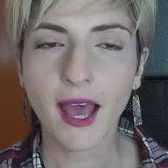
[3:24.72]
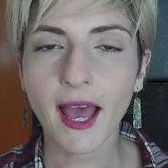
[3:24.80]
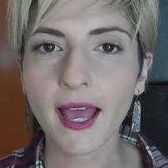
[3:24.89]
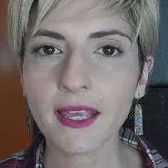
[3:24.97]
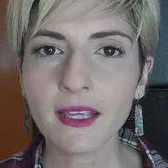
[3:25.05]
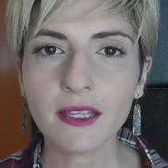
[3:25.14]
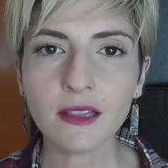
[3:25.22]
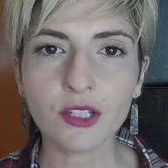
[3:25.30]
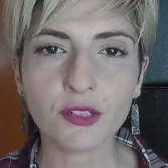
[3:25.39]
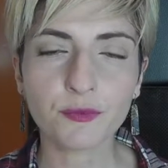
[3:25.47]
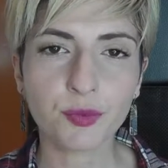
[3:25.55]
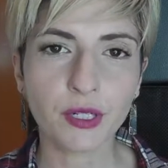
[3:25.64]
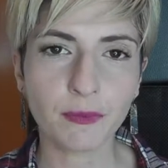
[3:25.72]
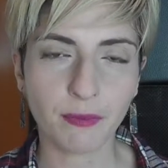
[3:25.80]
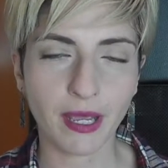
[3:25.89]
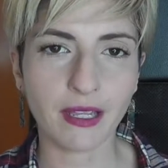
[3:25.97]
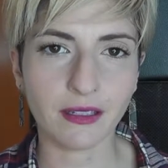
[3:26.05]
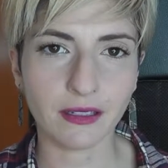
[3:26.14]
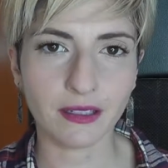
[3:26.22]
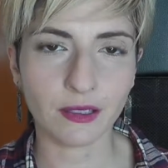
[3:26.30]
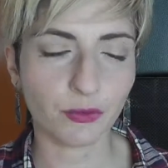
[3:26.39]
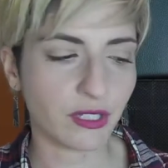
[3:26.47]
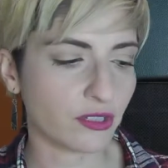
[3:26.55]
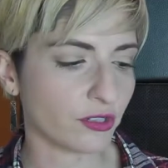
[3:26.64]
I look pretty pale in
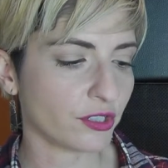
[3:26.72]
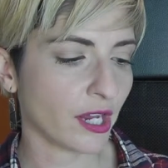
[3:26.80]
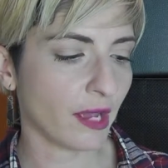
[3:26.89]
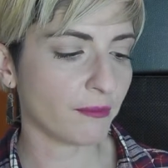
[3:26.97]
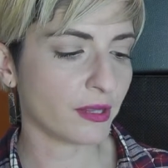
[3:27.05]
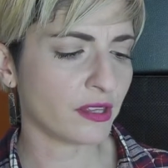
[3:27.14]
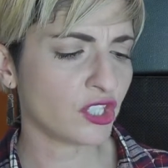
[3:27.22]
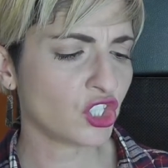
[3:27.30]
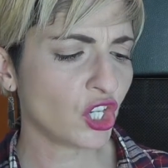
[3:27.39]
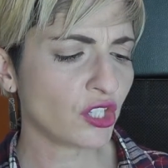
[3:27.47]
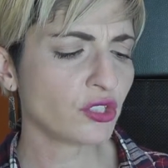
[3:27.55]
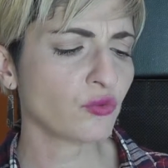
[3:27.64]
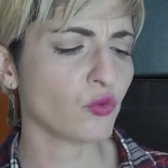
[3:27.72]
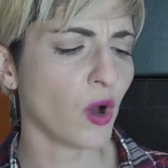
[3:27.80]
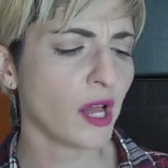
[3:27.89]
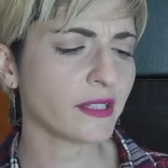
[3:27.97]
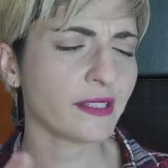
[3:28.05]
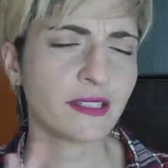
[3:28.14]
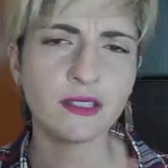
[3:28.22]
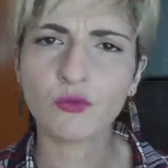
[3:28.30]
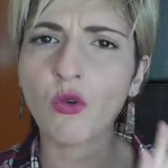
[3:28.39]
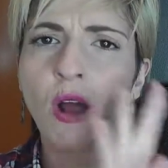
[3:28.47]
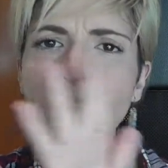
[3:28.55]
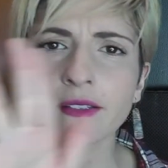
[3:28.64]
the winter time, but just
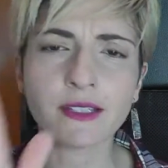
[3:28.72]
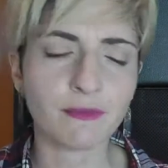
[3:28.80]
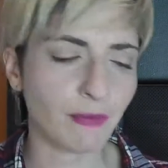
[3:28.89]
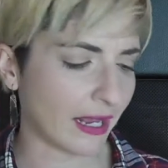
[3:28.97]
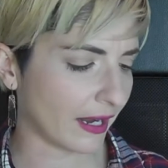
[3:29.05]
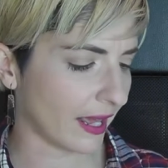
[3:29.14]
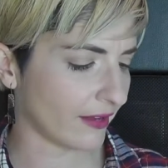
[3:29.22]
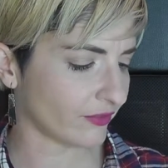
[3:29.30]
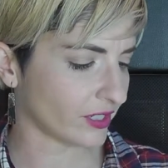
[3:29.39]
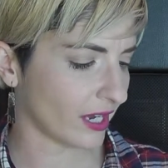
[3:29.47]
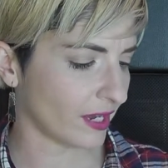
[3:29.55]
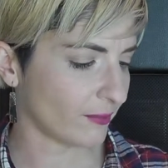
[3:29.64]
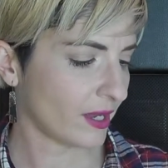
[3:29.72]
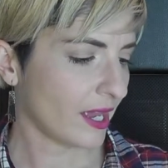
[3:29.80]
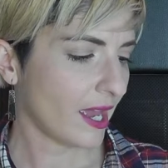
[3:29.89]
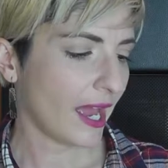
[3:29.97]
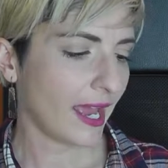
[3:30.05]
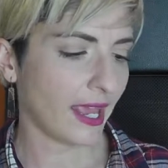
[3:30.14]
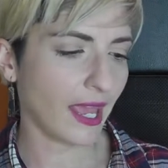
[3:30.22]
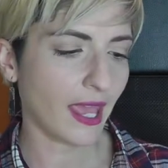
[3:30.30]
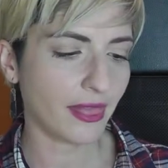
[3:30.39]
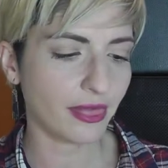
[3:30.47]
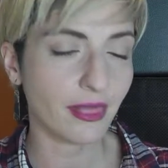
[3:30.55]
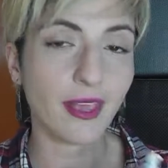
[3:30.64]
once in my lifetime I
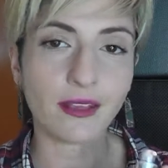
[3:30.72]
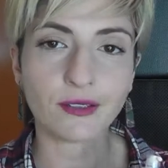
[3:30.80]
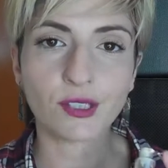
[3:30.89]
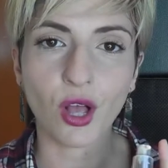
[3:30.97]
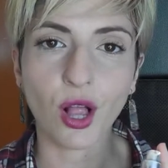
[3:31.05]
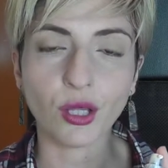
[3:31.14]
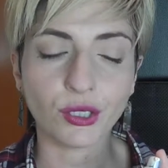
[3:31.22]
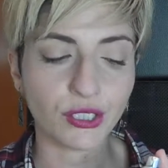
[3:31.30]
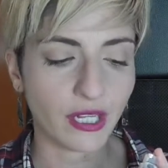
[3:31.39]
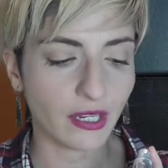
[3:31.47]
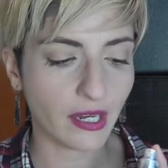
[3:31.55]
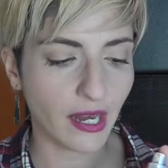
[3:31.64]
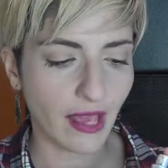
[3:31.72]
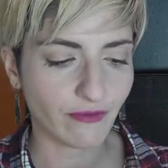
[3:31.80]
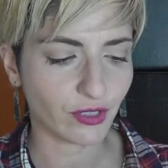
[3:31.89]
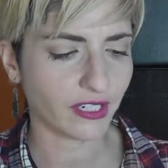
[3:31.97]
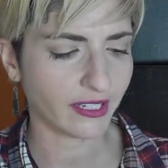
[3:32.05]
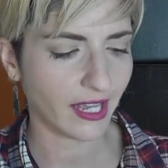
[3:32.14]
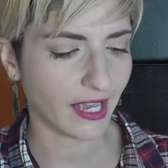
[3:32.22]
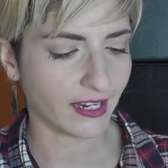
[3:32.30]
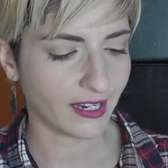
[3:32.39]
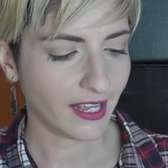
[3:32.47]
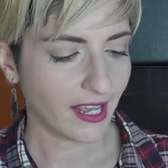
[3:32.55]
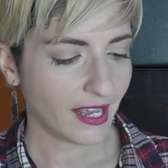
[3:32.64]
hit this color and never
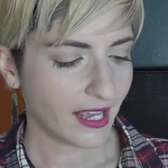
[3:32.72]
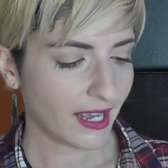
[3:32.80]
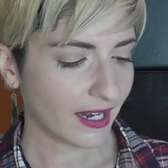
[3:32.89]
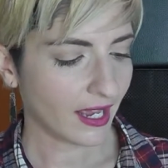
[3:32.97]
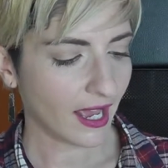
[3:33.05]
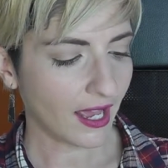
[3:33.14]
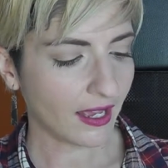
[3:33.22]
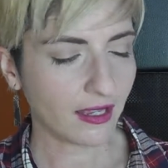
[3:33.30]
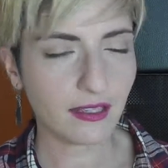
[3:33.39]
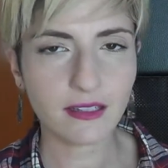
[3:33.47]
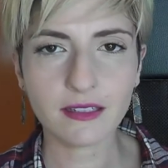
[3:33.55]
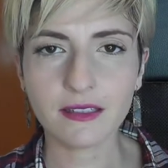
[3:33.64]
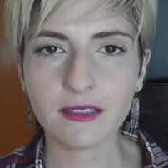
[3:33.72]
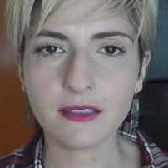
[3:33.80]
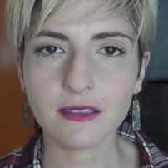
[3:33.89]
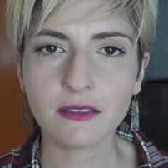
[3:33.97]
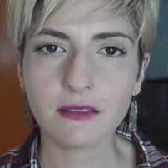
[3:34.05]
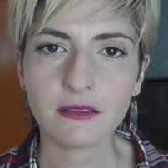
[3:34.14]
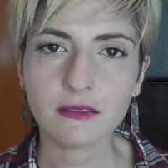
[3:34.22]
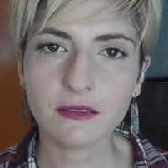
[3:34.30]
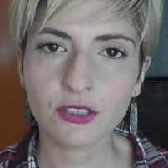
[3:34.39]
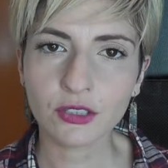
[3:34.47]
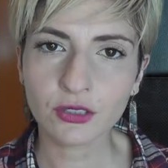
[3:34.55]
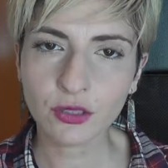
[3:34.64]
again. And I
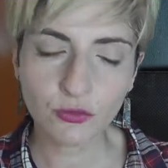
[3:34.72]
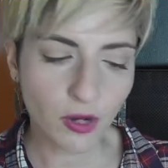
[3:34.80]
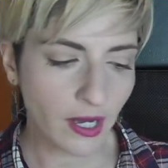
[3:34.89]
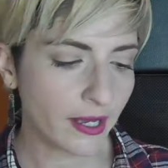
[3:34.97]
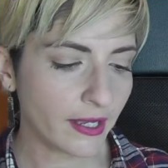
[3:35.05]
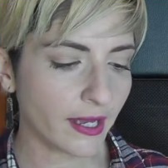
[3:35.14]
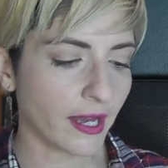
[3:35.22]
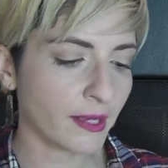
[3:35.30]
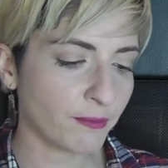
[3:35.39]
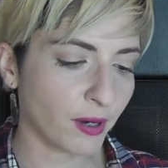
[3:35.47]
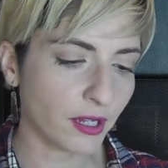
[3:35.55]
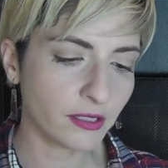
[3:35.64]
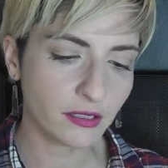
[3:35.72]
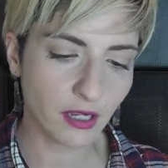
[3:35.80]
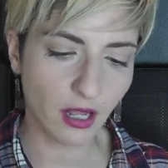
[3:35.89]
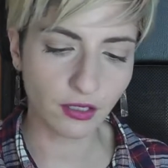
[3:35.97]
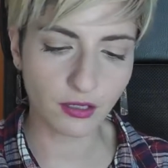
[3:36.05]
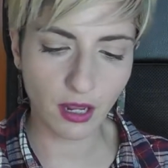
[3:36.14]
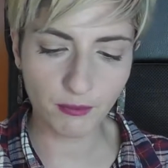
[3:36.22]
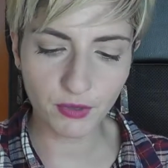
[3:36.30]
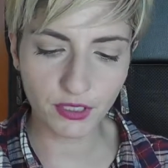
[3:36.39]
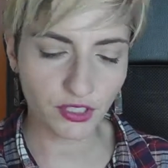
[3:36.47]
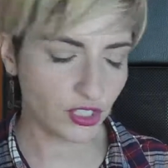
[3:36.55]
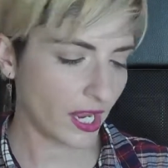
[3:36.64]
don't know why I bought color
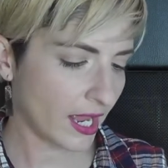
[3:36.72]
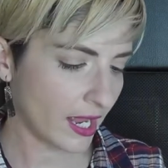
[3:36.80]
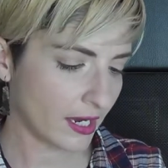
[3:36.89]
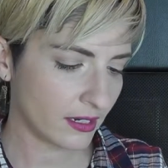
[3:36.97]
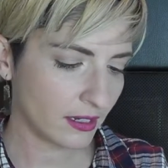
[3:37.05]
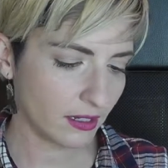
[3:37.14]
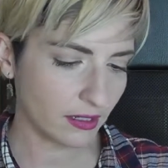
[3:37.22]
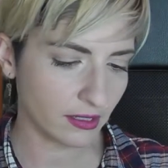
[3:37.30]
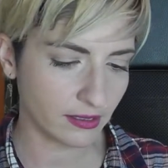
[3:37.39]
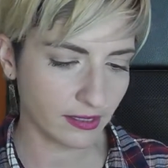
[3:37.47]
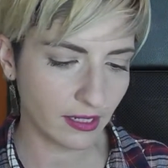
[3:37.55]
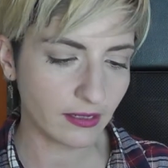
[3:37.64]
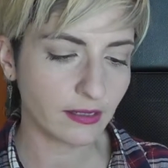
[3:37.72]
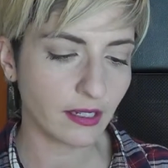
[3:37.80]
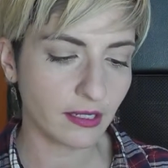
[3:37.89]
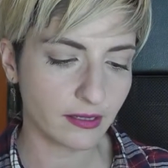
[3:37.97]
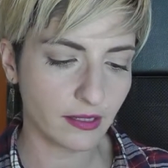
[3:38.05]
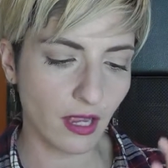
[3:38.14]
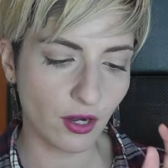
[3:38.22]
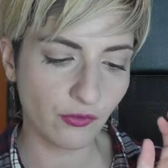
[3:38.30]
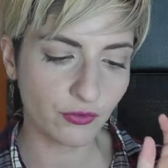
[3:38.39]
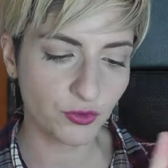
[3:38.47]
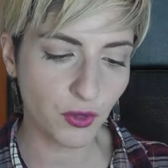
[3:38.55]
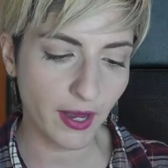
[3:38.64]
number 10, is it, instead
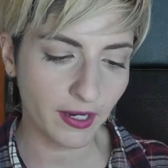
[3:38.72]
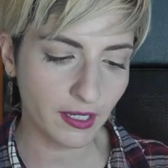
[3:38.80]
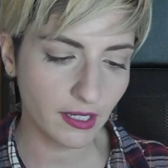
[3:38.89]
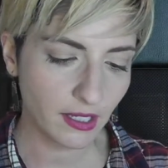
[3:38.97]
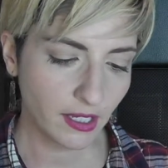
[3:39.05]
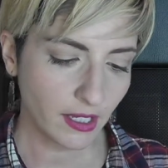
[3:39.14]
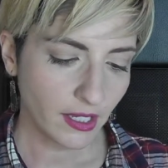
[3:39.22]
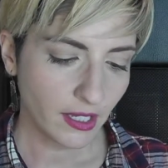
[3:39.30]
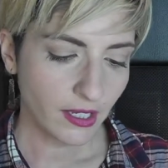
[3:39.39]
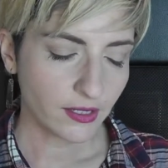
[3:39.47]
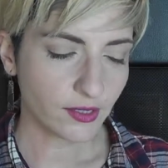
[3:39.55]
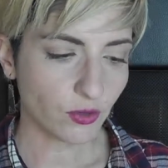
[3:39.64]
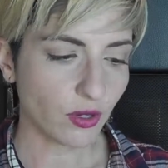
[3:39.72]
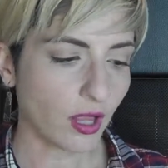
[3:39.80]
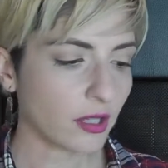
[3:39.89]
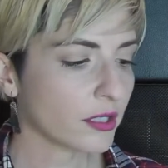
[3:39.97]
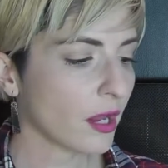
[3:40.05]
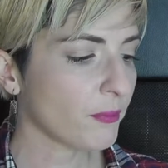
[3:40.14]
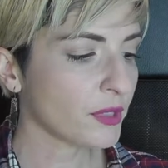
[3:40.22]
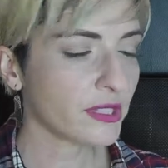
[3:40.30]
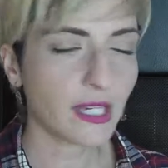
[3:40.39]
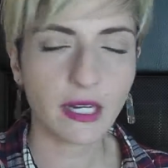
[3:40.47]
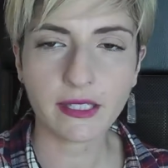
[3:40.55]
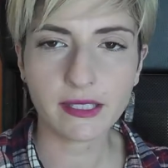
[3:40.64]
of 20. So color number
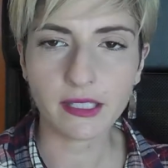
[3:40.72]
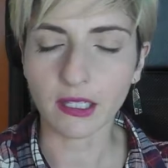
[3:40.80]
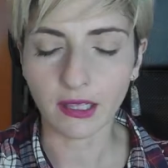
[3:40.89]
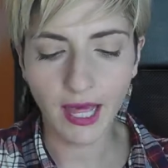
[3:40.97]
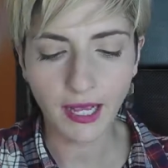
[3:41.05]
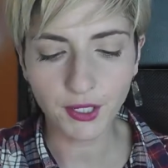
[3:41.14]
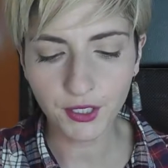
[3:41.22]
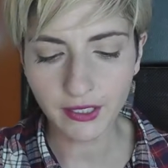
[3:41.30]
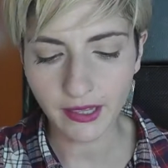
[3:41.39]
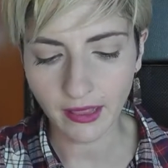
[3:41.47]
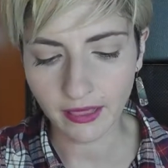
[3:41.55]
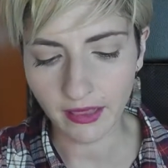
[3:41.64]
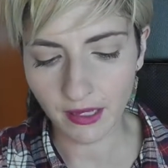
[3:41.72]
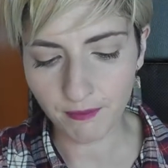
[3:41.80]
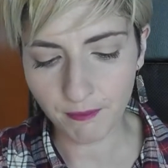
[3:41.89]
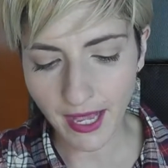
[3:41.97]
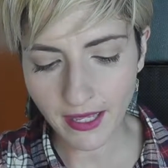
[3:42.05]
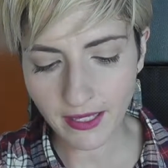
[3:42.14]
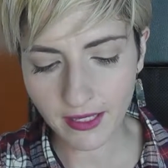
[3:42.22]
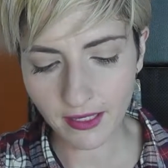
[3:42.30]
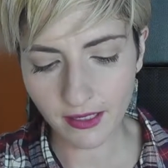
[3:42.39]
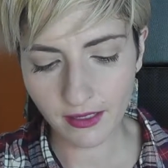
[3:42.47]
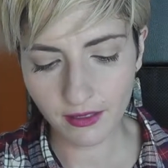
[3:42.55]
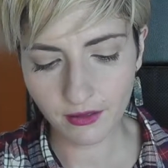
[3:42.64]
10 is the lighter that they
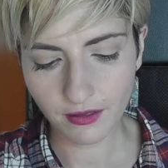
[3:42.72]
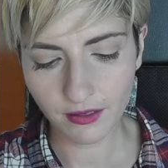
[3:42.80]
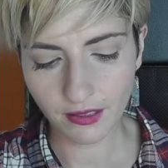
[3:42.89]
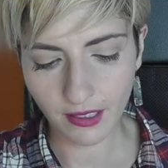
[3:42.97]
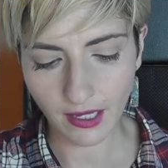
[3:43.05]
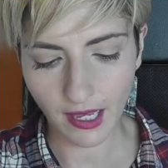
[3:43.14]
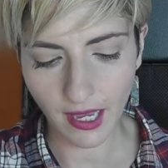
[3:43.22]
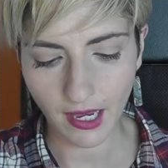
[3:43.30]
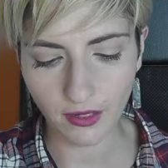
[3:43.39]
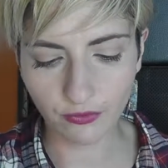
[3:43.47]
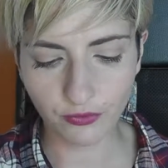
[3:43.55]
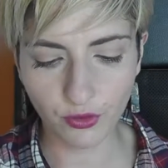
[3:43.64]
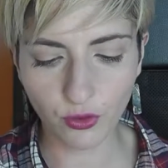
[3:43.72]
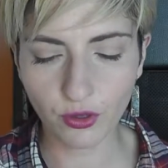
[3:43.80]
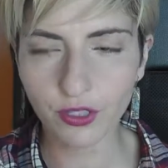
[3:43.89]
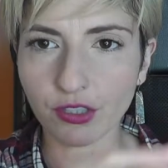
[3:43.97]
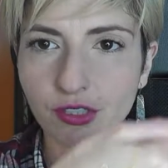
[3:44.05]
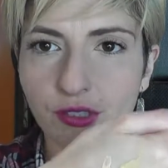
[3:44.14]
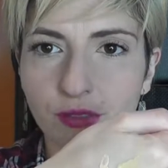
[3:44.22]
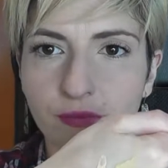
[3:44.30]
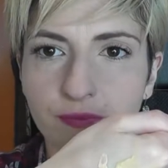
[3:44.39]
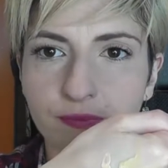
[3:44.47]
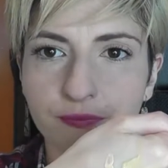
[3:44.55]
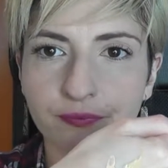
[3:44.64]
make, and of course
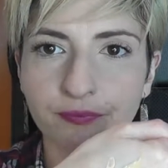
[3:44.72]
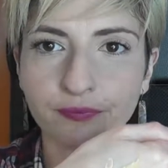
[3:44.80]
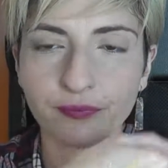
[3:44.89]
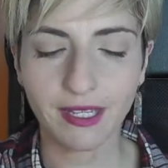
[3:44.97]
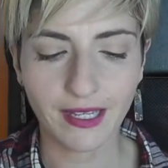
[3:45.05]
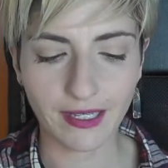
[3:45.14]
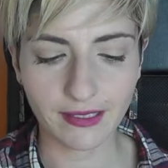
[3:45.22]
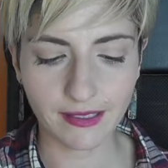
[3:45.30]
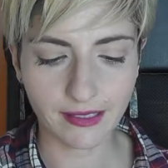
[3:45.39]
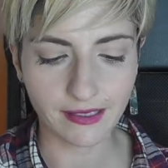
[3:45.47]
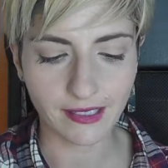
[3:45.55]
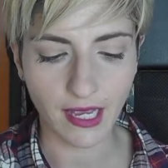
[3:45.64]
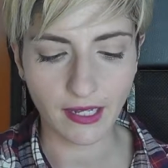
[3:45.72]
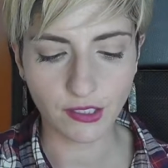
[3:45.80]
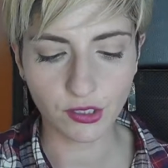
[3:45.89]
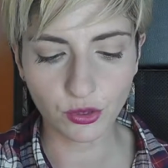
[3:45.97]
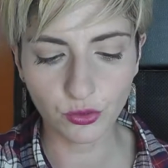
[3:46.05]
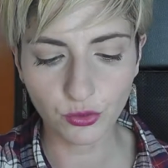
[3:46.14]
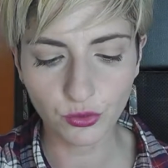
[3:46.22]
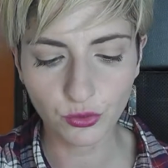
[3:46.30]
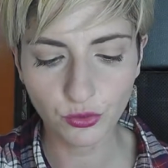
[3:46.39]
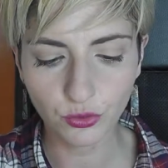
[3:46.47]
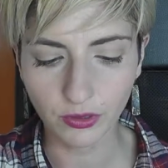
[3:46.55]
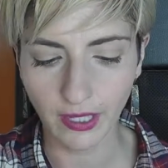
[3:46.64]
it's a tad
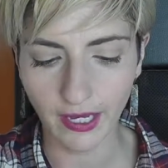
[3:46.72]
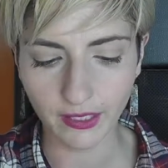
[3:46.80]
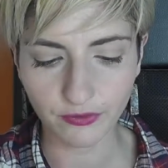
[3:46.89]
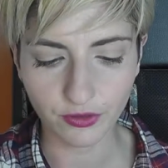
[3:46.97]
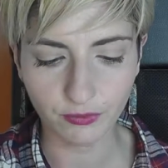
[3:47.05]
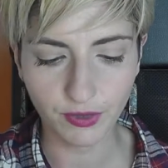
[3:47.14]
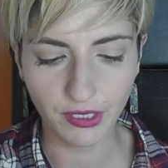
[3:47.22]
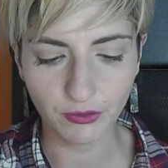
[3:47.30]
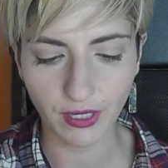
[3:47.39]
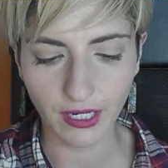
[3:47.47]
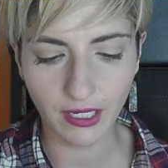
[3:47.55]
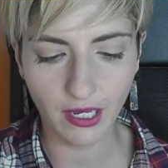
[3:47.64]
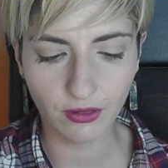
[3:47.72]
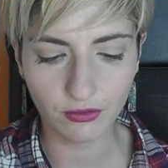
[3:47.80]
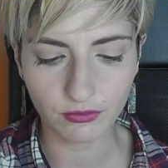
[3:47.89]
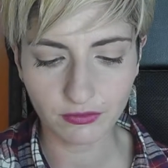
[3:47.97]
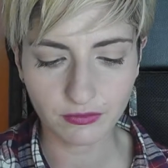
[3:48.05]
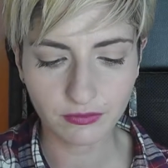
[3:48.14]
too light for me right now.